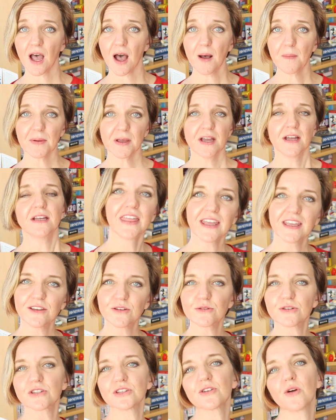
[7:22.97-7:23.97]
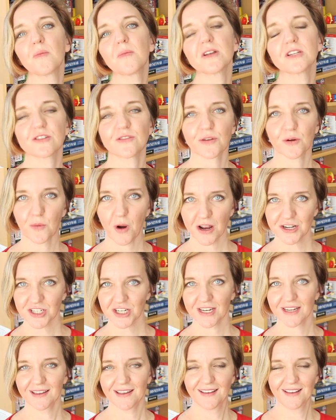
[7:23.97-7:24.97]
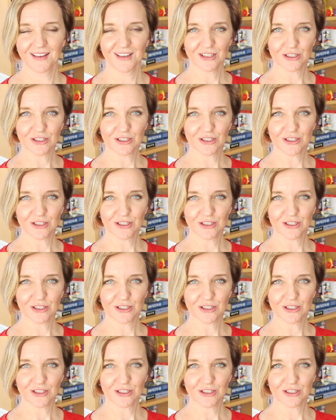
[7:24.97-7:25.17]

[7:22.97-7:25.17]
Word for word: up. Thank you so much for watching.